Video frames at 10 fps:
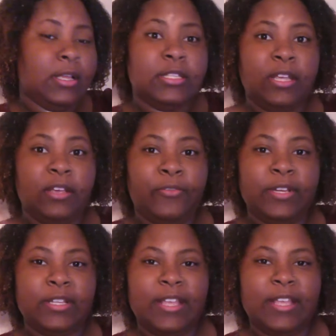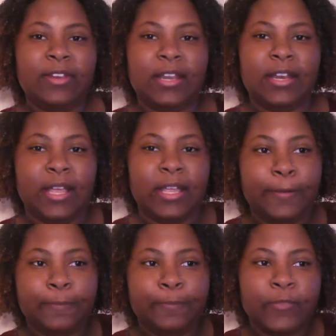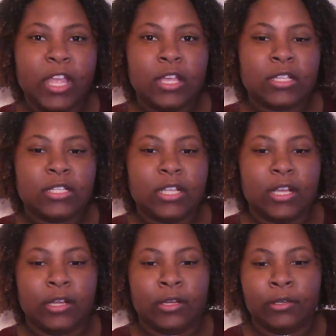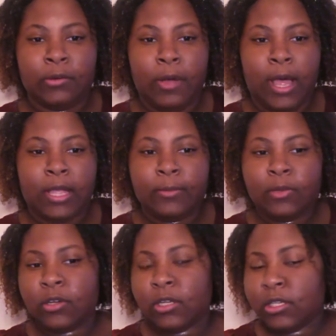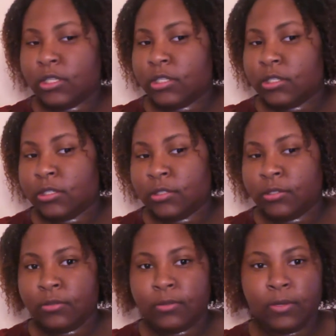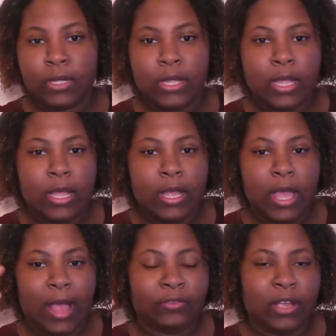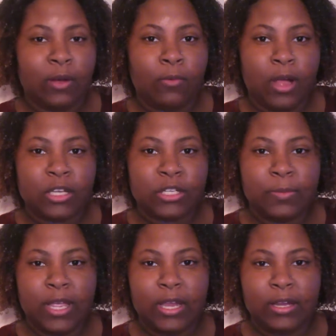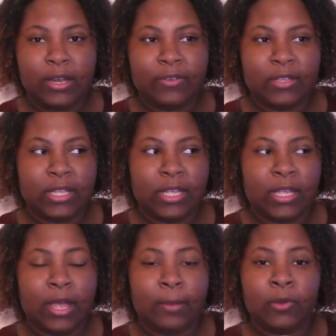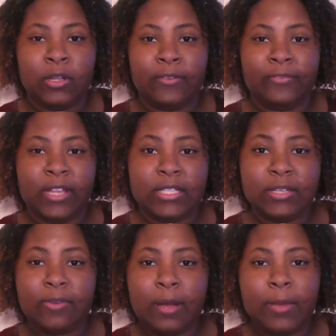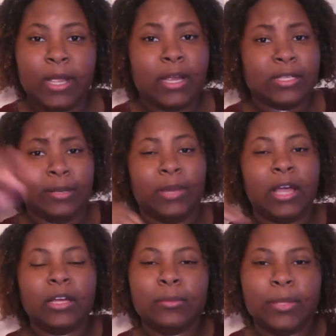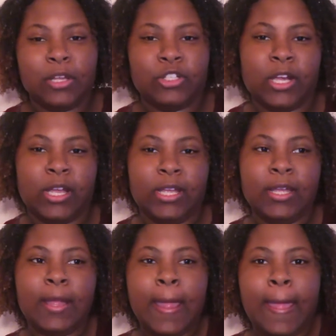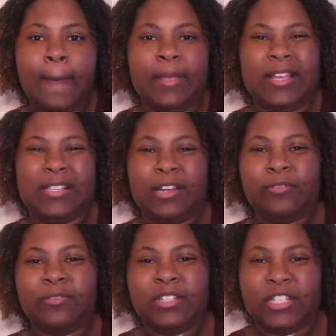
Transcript: 10:47 at night. So, I am going to... After I wash my hair and everything, I'm going to flexi rod my hair because I'm not going to blow dry it because I don't want to